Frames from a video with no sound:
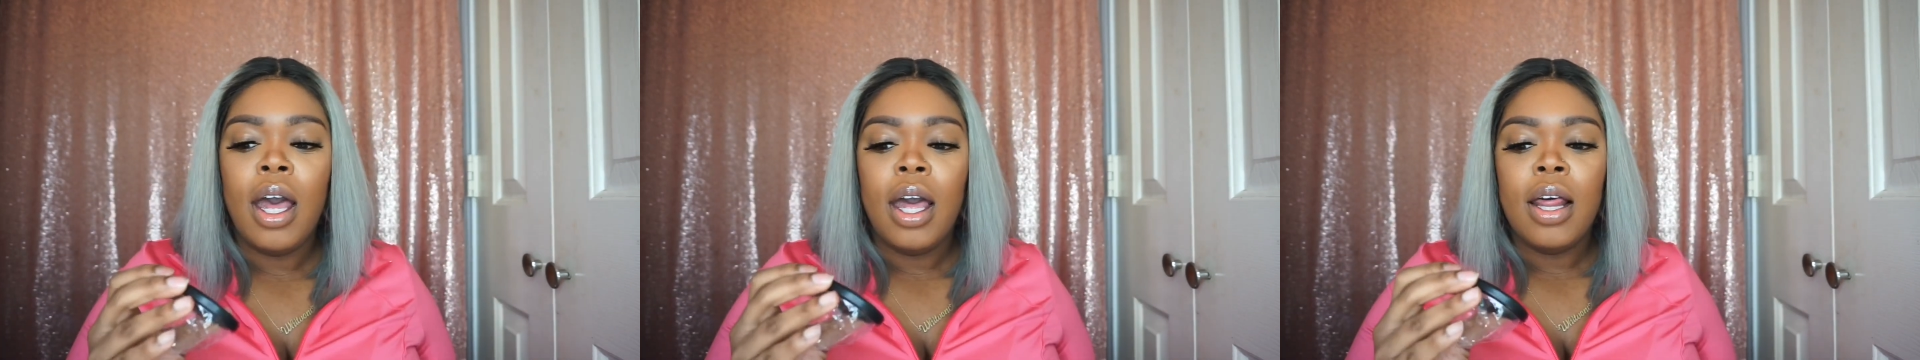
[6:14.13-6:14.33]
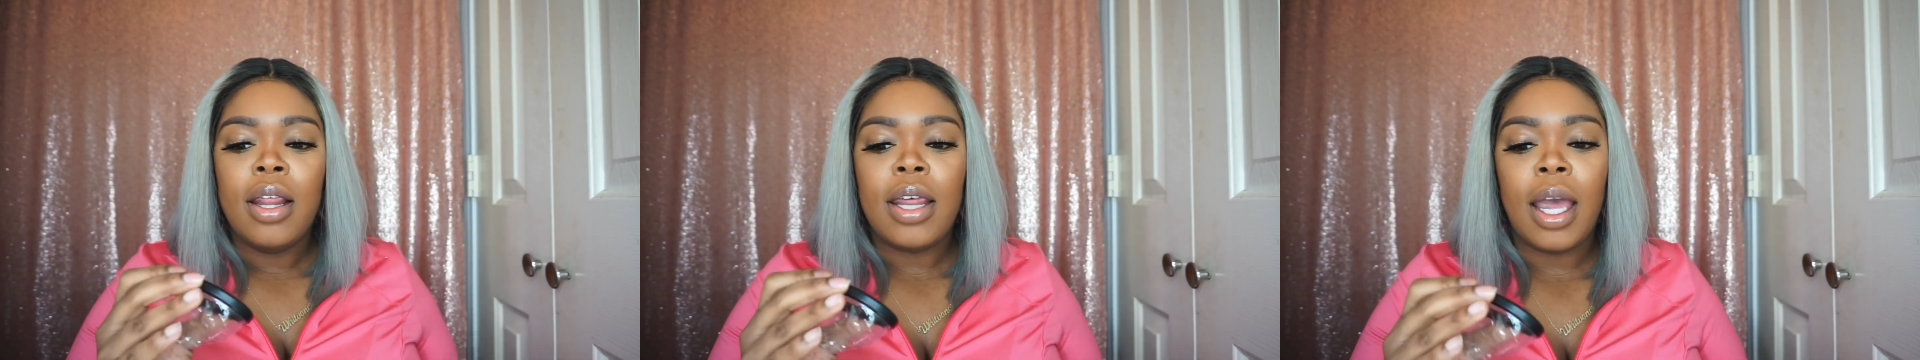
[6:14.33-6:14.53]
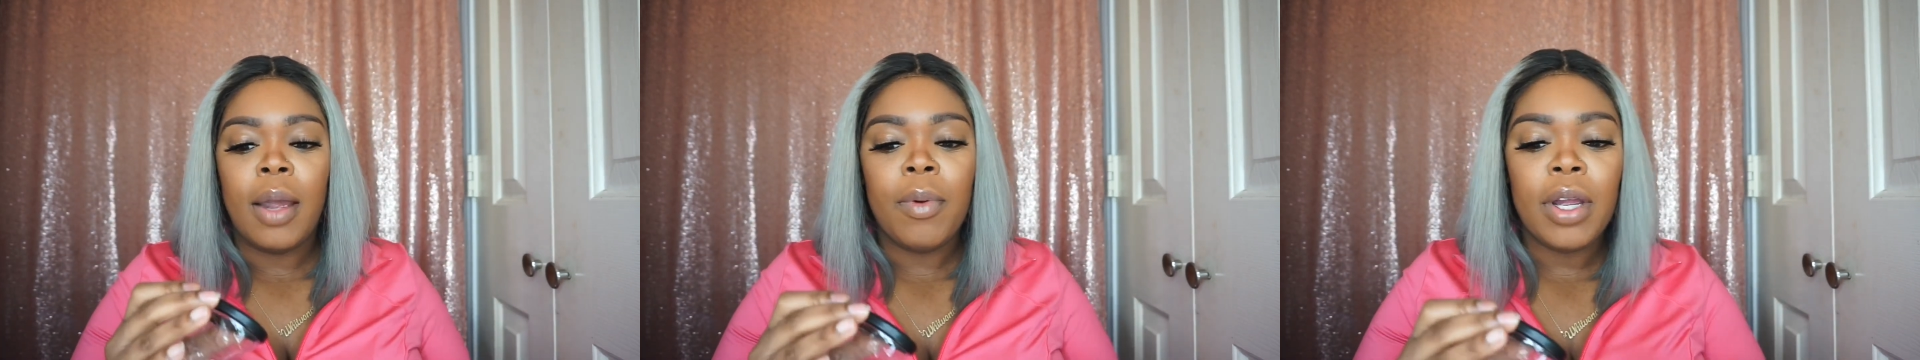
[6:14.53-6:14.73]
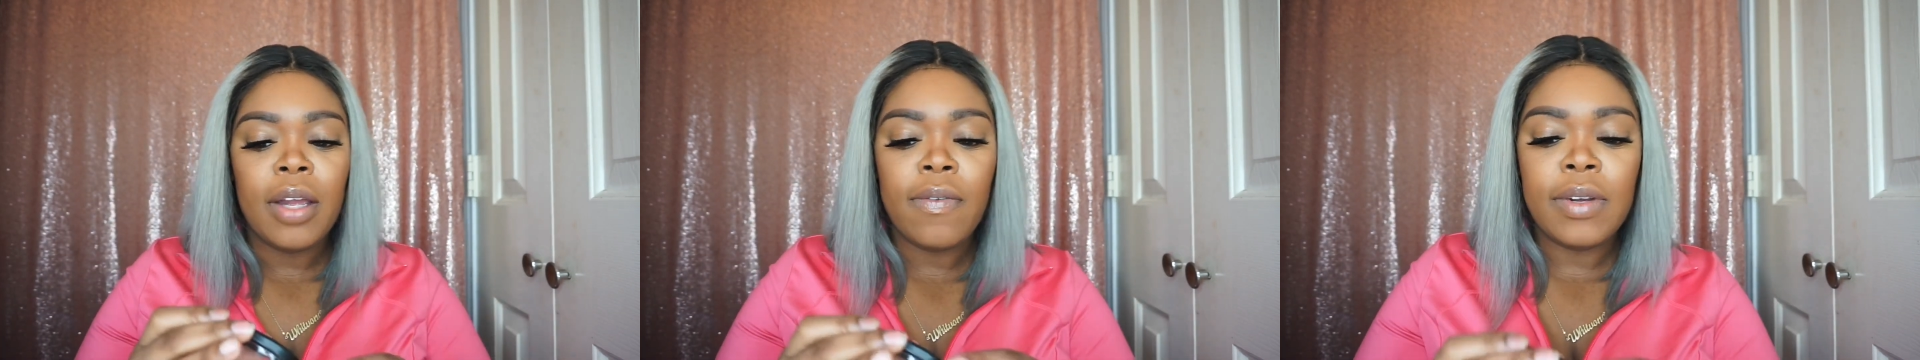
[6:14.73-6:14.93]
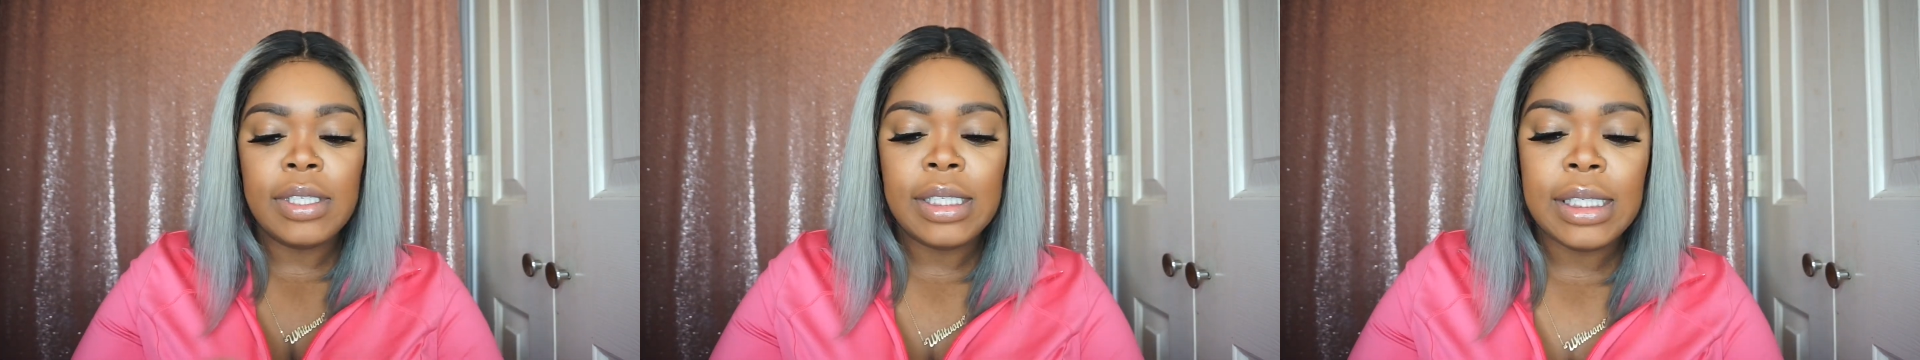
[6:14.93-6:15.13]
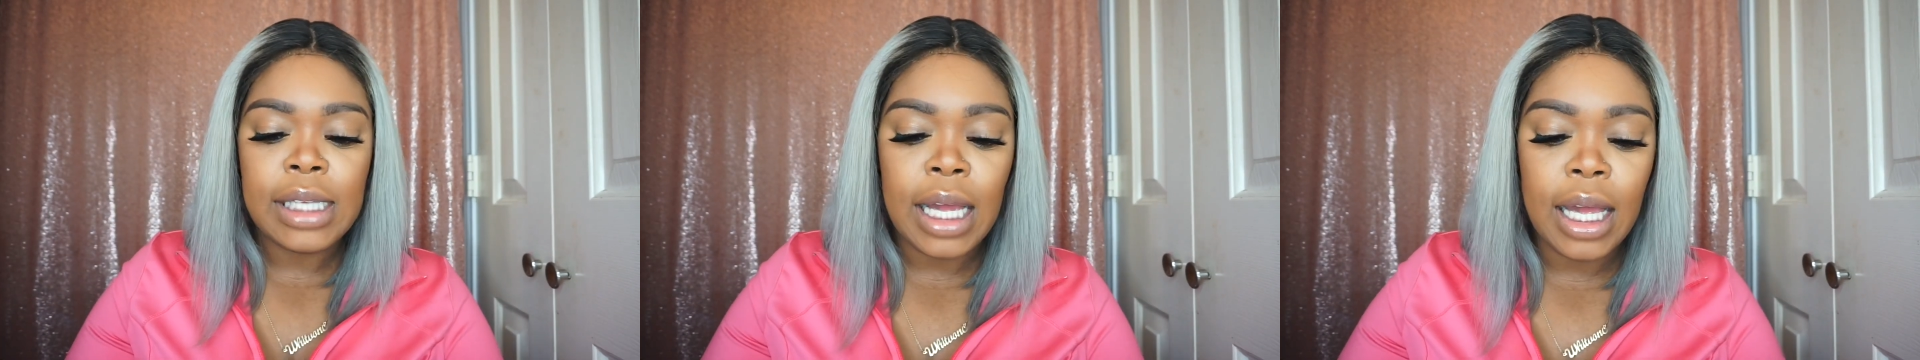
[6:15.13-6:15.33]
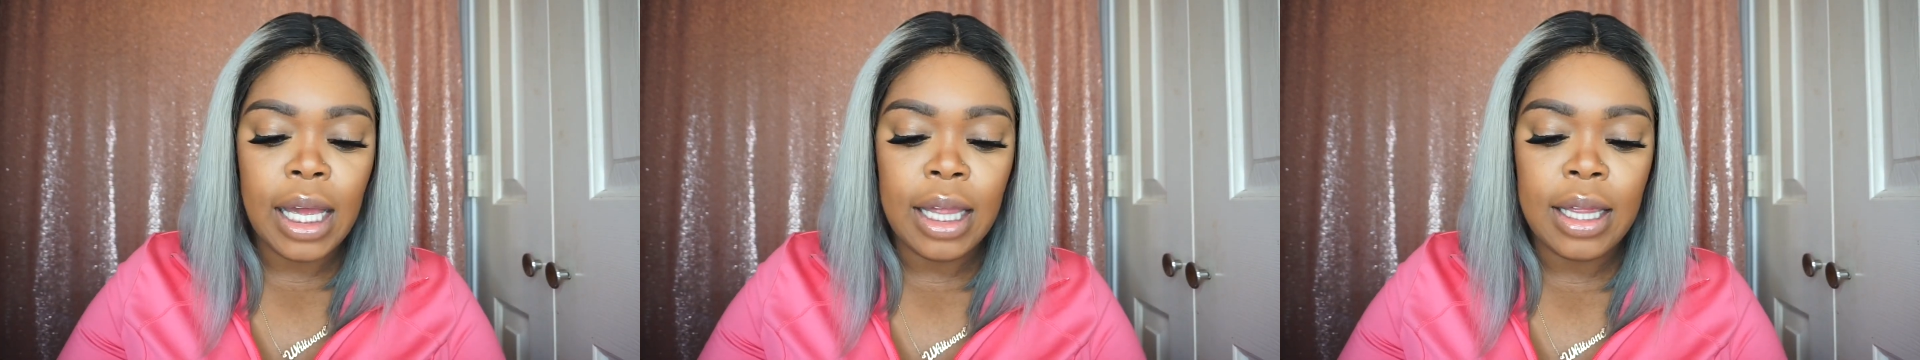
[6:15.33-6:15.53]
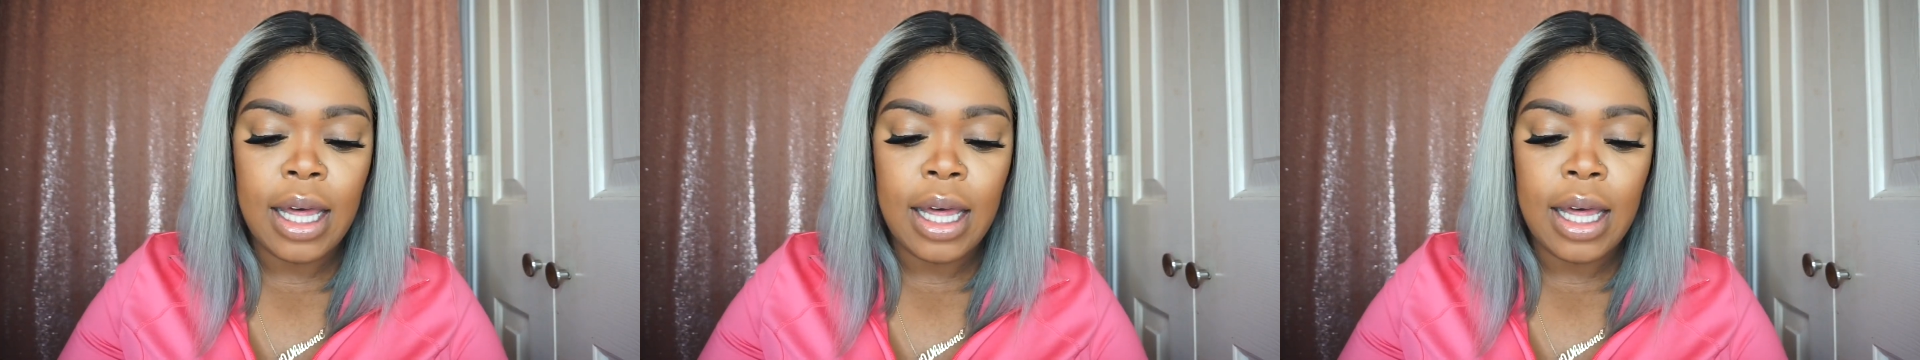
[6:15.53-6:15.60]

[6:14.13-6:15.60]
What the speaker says: they were even saying